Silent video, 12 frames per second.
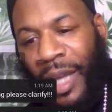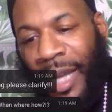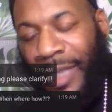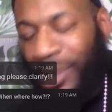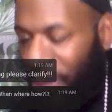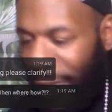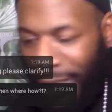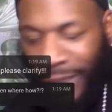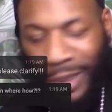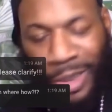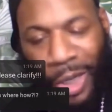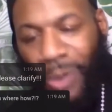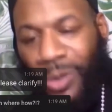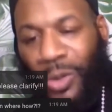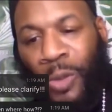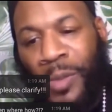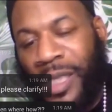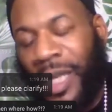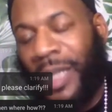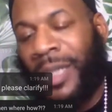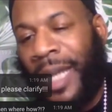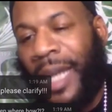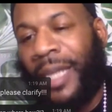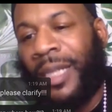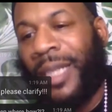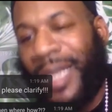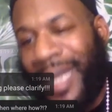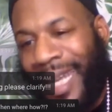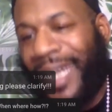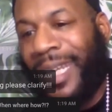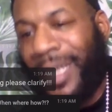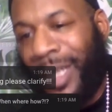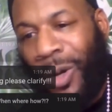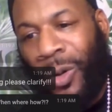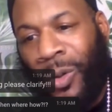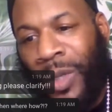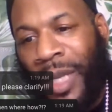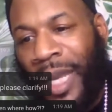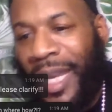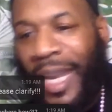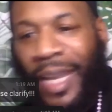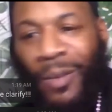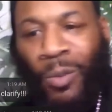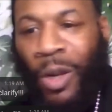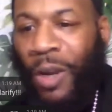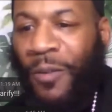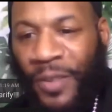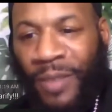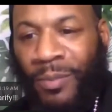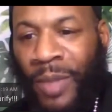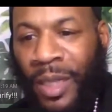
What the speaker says: I tried to talk to him and say, Dana, let it go. It ain't worth it, man.